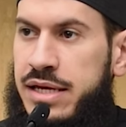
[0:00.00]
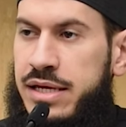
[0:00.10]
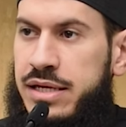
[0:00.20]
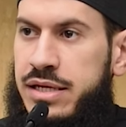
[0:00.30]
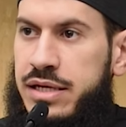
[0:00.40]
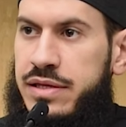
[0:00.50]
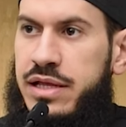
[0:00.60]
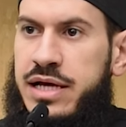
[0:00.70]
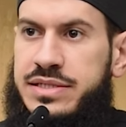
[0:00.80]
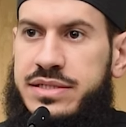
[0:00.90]
In the
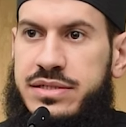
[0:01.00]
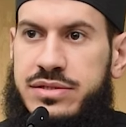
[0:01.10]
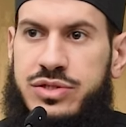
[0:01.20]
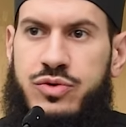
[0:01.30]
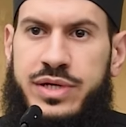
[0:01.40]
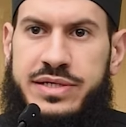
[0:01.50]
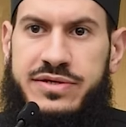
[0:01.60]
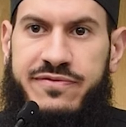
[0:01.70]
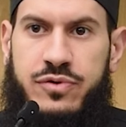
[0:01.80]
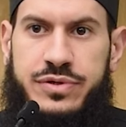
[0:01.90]
last 2 weeks, of
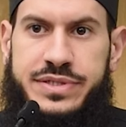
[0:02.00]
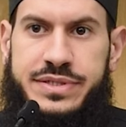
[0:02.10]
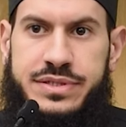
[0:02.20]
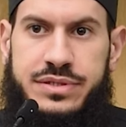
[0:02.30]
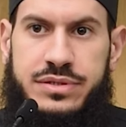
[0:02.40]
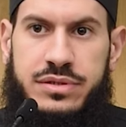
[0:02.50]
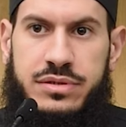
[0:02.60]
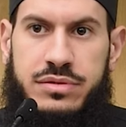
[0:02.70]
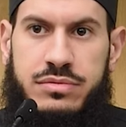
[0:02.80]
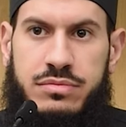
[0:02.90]
course,
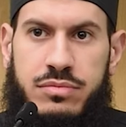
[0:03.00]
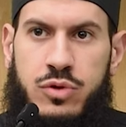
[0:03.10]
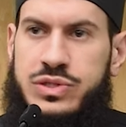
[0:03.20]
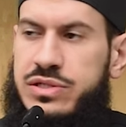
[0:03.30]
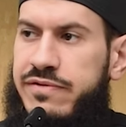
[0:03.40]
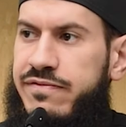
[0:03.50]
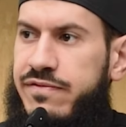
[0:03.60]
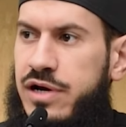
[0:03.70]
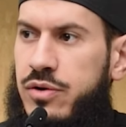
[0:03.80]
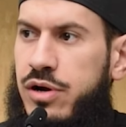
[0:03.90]
most of
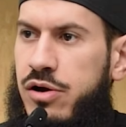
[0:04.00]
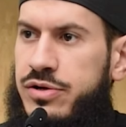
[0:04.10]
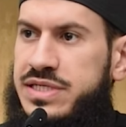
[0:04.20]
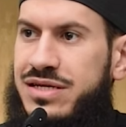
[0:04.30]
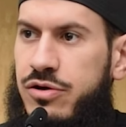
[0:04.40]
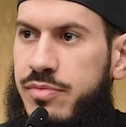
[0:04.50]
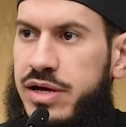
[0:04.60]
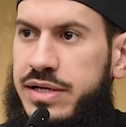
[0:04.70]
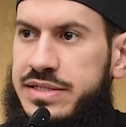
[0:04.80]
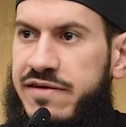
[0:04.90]
our hearts and our
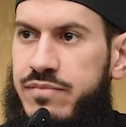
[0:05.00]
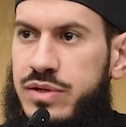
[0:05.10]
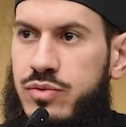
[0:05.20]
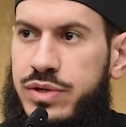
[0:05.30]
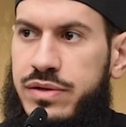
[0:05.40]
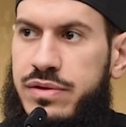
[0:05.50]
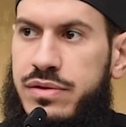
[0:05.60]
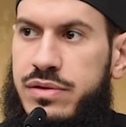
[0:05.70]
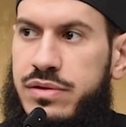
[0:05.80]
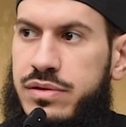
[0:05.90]
minds have been with
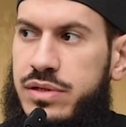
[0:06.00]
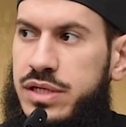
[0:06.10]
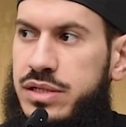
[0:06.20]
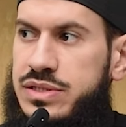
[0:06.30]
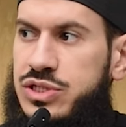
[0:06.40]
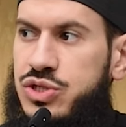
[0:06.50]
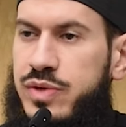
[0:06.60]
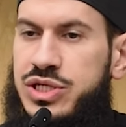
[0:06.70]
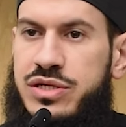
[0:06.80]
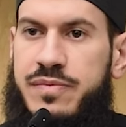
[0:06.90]
the
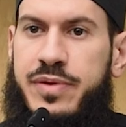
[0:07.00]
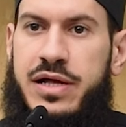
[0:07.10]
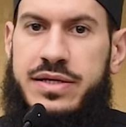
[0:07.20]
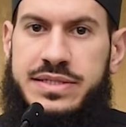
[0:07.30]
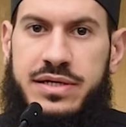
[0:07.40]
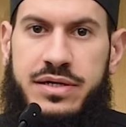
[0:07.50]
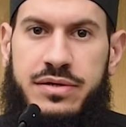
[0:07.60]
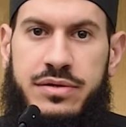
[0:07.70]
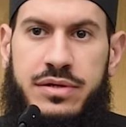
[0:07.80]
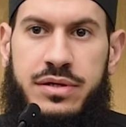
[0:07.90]
situation in Palestine.
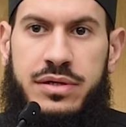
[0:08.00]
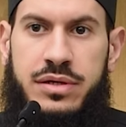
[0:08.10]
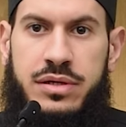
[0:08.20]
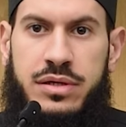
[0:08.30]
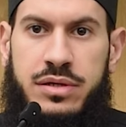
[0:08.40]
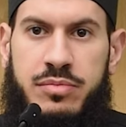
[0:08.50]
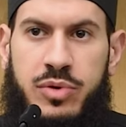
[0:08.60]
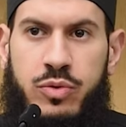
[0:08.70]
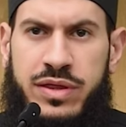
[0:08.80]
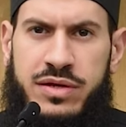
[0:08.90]
But
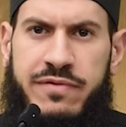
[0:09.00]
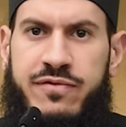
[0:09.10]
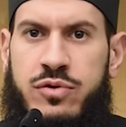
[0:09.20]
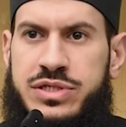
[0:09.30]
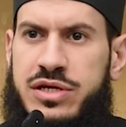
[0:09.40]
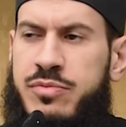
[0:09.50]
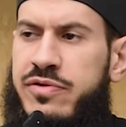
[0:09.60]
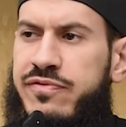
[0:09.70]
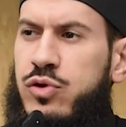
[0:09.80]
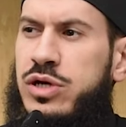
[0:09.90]
with it, of course, a number of
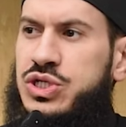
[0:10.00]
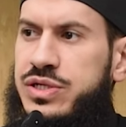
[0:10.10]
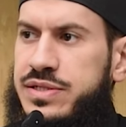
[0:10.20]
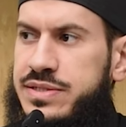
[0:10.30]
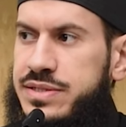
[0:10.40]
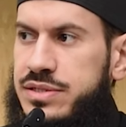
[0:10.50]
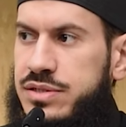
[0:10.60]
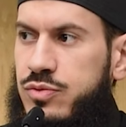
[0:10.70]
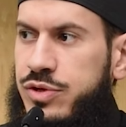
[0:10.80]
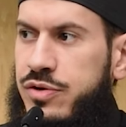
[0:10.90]
questions
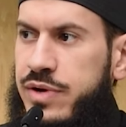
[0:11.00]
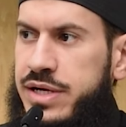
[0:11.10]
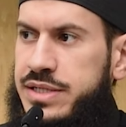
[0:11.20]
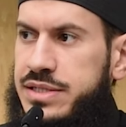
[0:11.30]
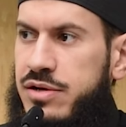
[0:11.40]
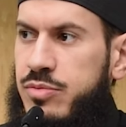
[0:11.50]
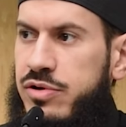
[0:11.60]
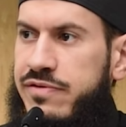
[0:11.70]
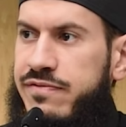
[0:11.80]
would arise, a number of